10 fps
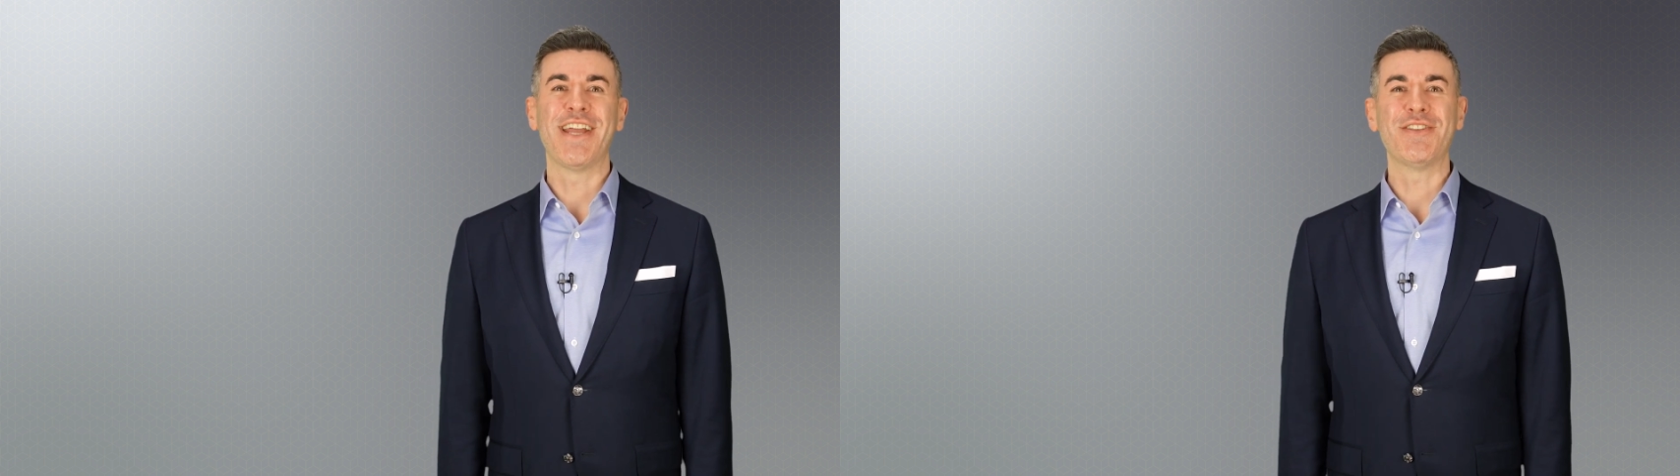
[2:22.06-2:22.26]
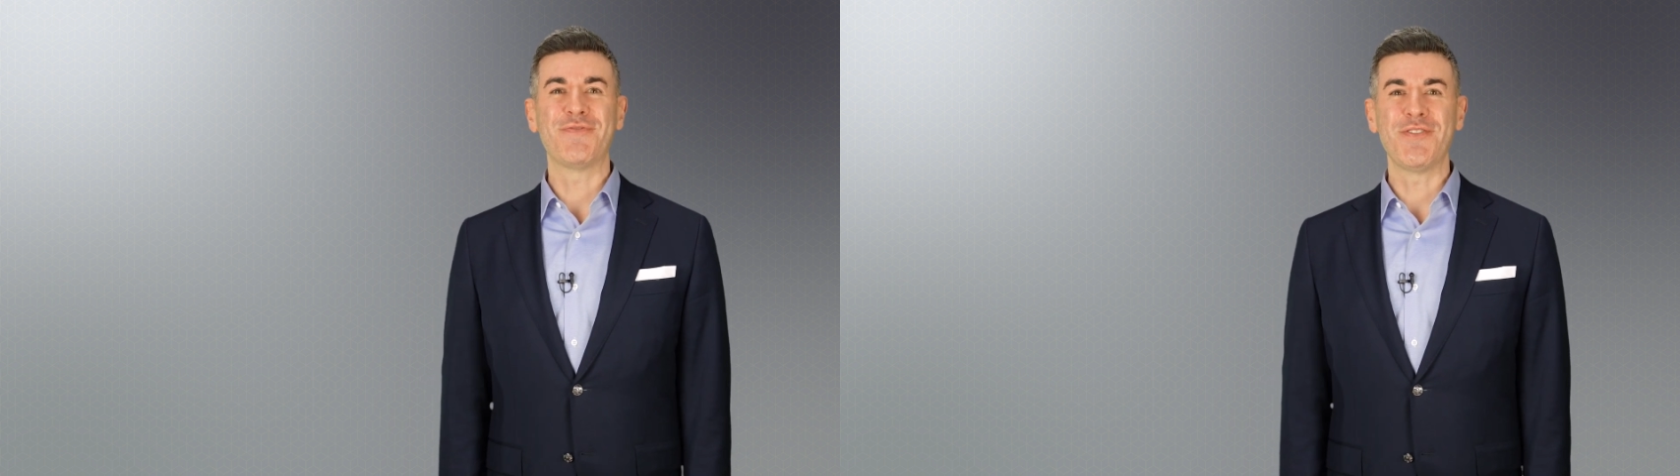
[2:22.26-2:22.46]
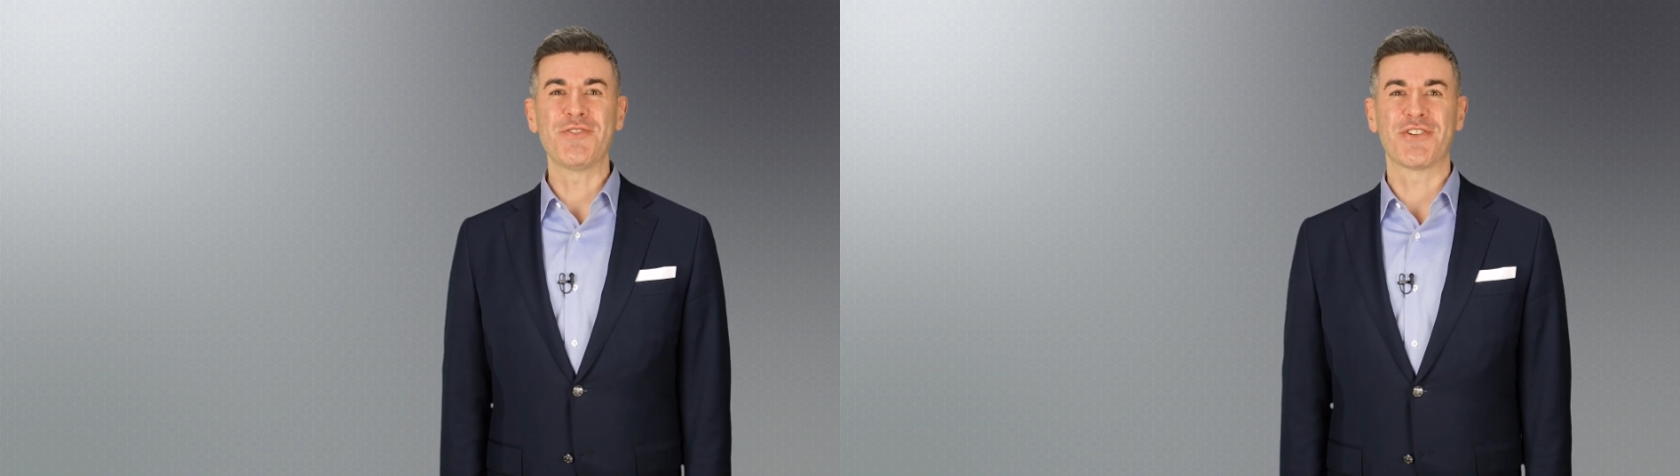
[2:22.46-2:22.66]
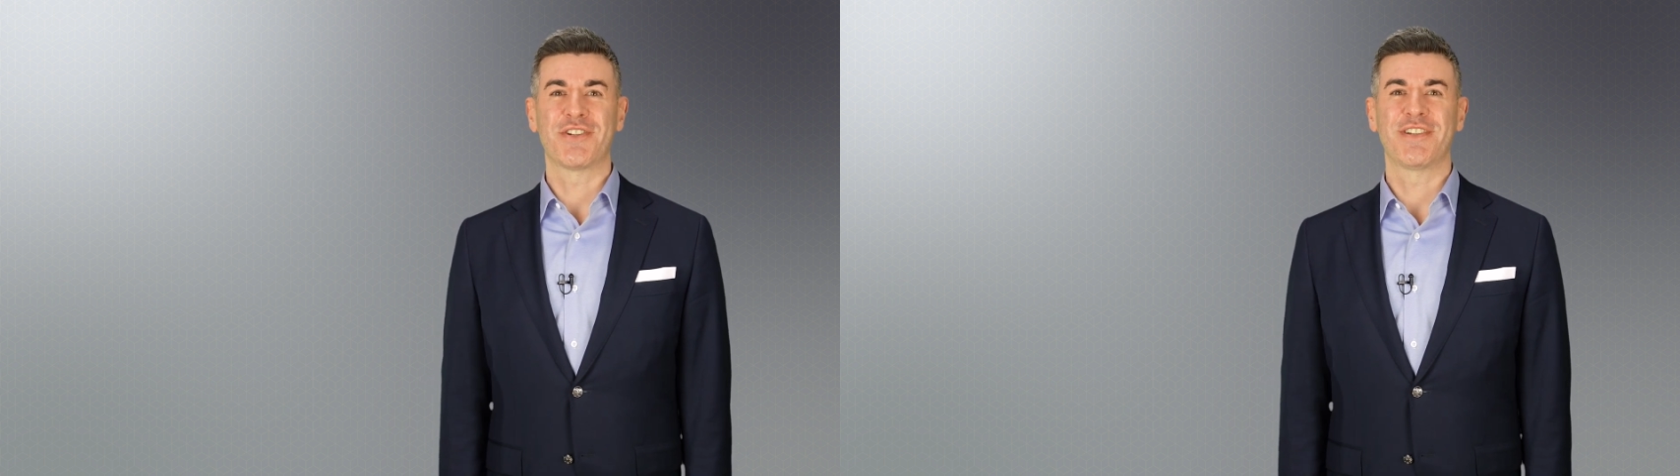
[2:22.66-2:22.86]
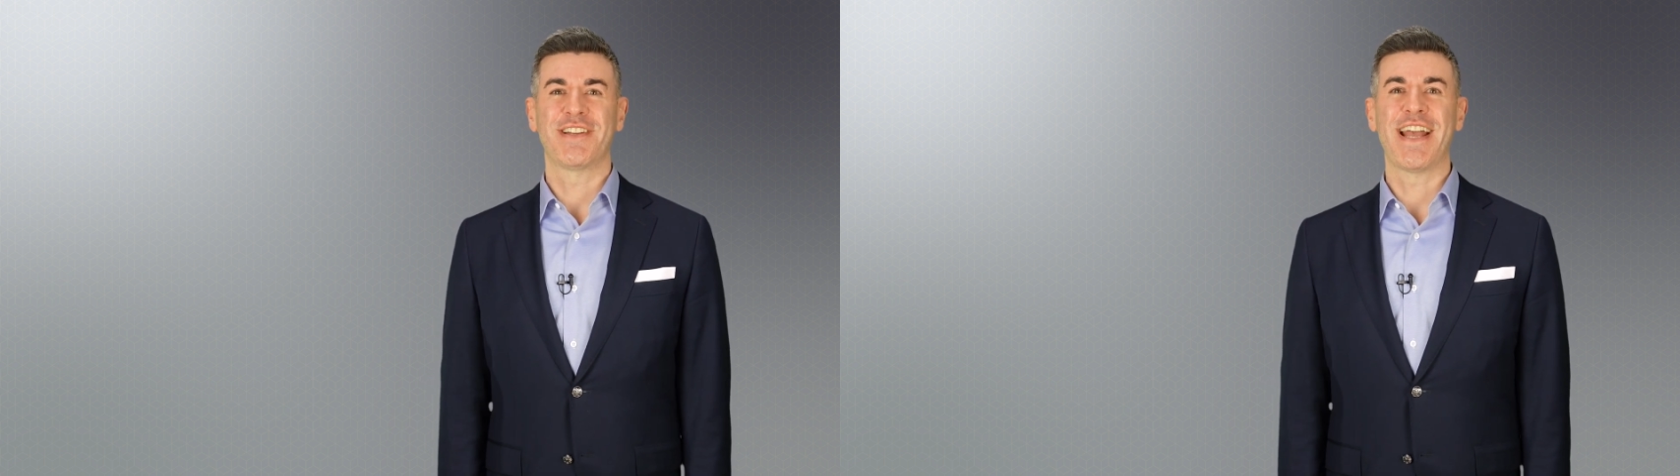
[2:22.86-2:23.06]
In the
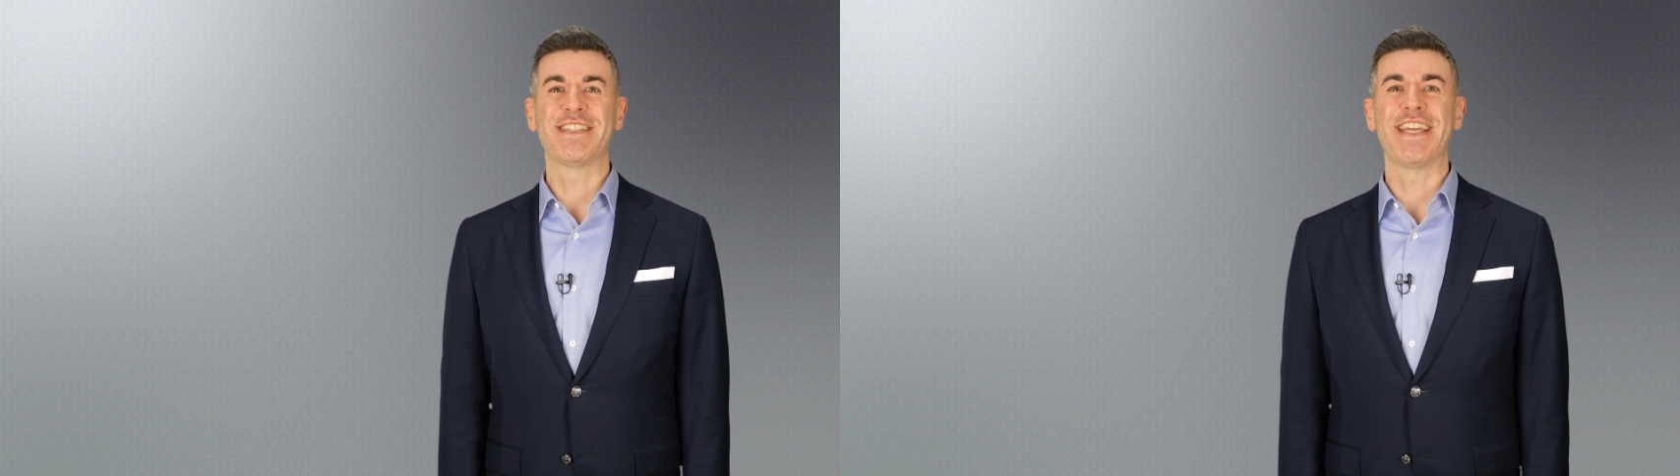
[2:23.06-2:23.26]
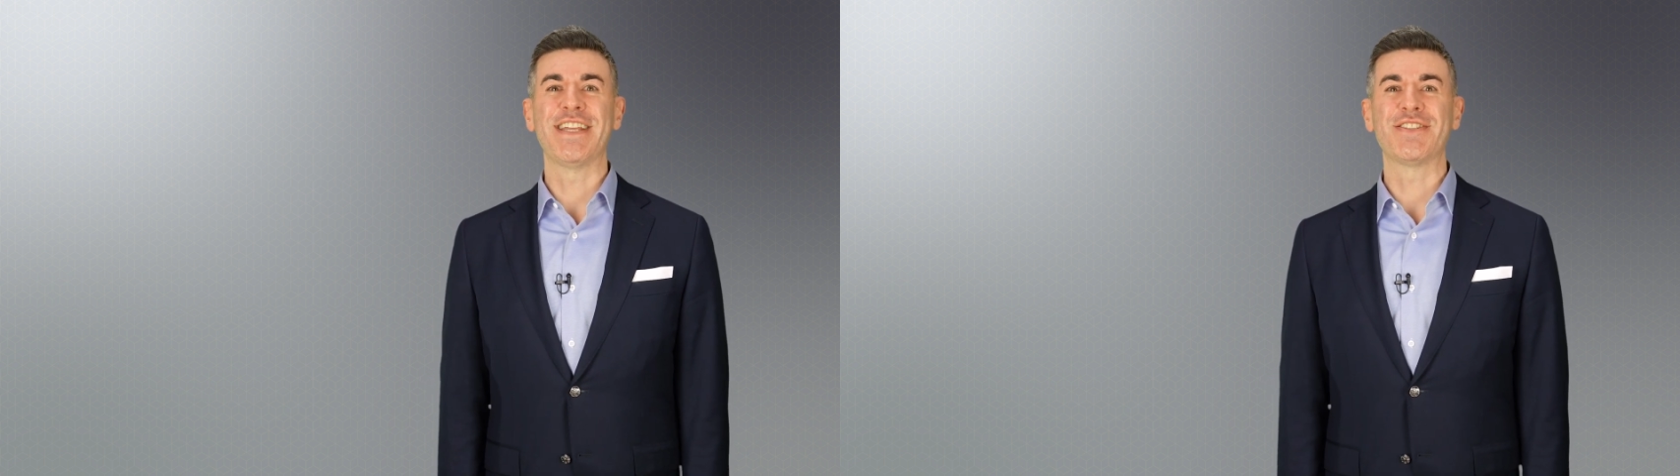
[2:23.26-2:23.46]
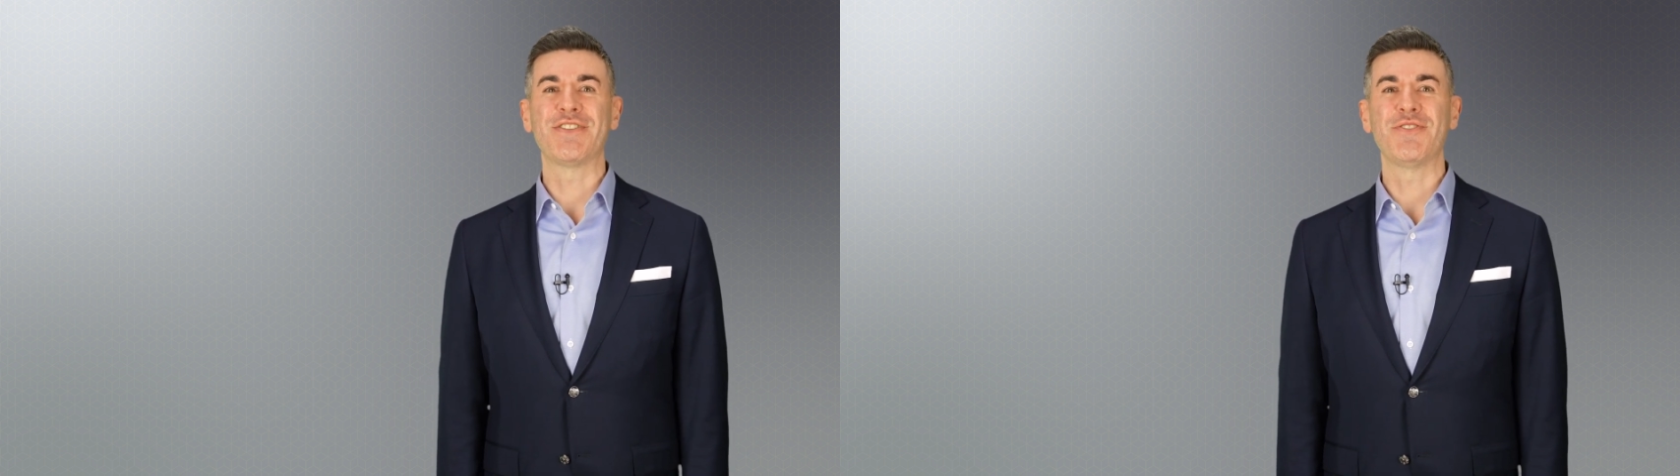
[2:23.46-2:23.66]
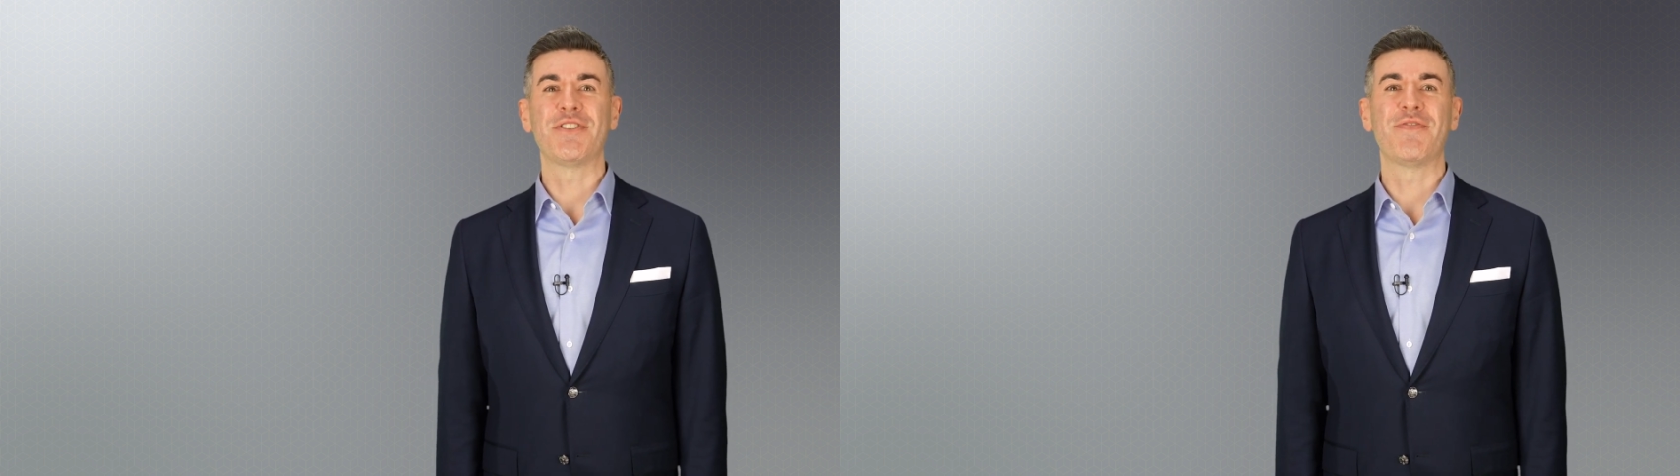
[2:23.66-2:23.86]
future, as the Institute